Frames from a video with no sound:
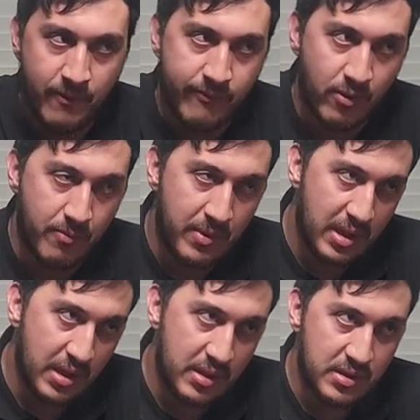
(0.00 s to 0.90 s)
for
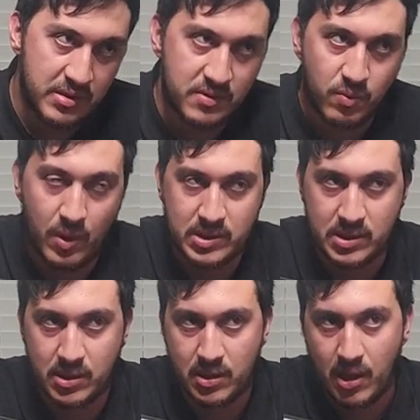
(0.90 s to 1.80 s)
me just
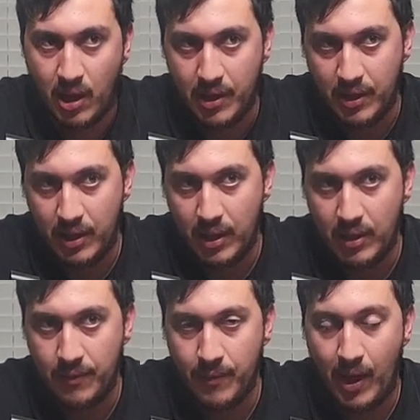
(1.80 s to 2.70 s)
wasn't cutting
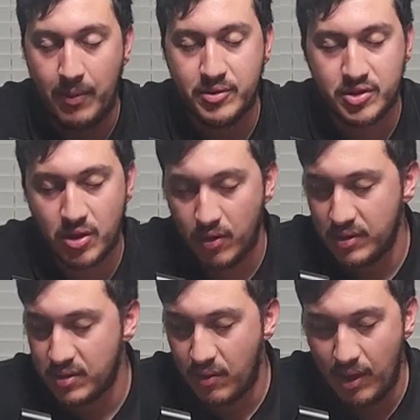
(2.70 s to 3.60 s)
it. I'm sure
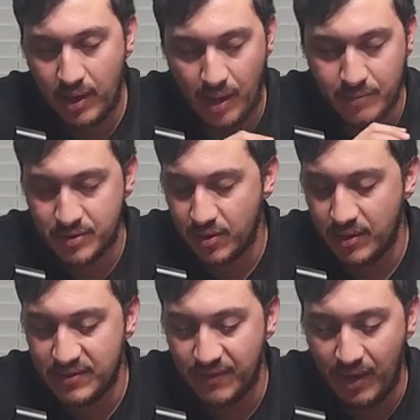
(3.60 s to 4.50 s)
it's great, I'm sure
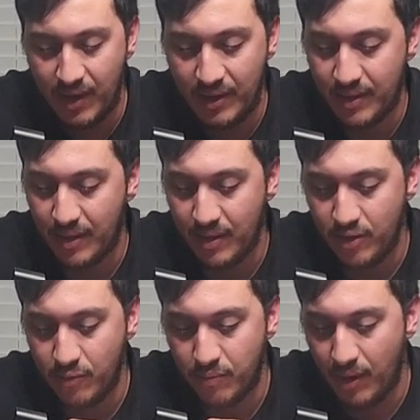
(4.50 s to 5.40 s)
it's fine.
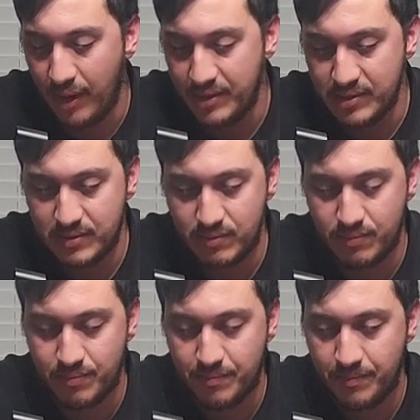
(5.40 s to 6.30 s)
You probably just
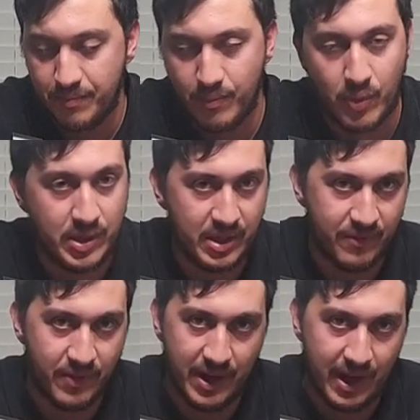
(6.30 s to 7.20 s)
would need a
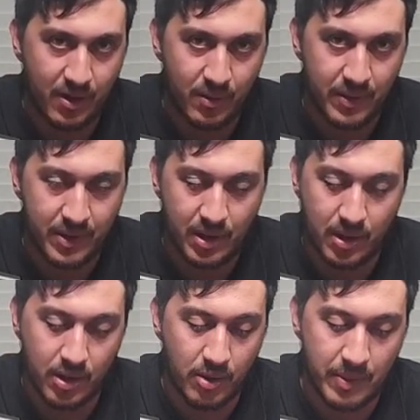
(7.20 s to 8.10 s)
finagle with it a
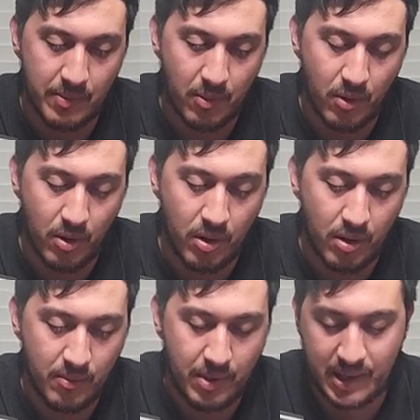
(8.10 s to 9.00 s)
little bit more.
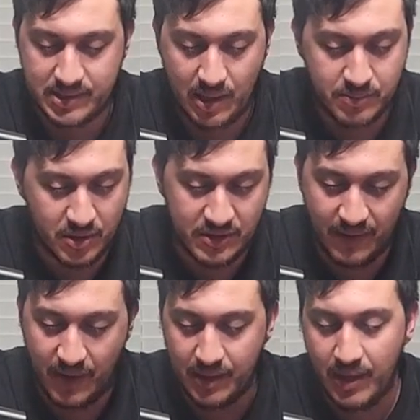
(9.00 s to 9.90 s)
But like I said, I'm sure it's
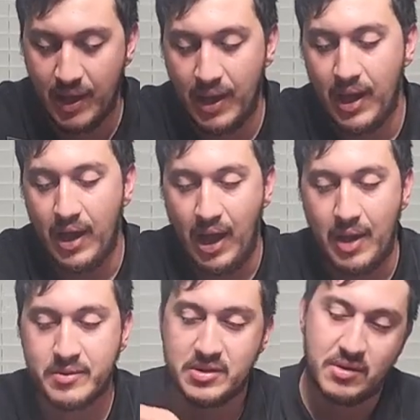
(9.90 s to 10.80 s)
fine.
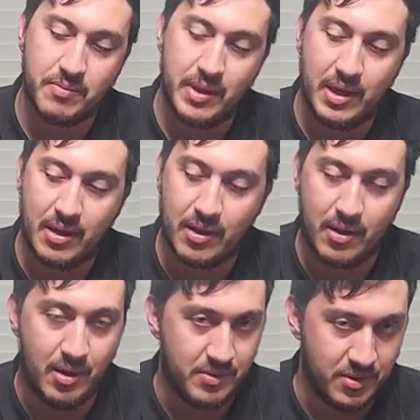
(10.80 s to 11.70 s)
I'm just a big,
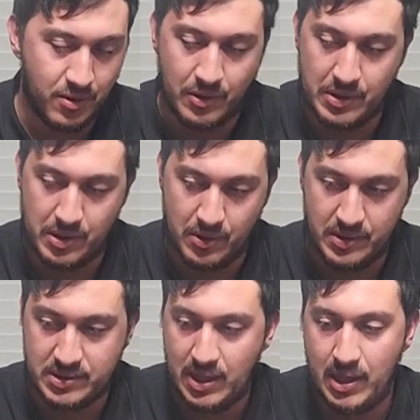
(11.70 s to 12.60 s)
I'm sure you already
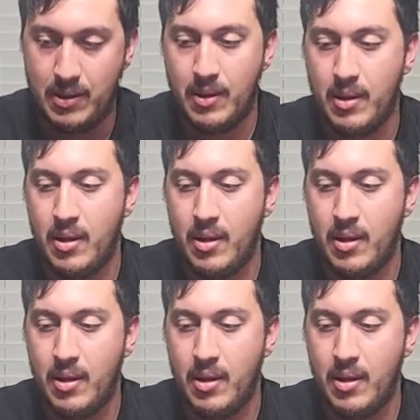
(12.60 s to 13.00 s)
noticed, a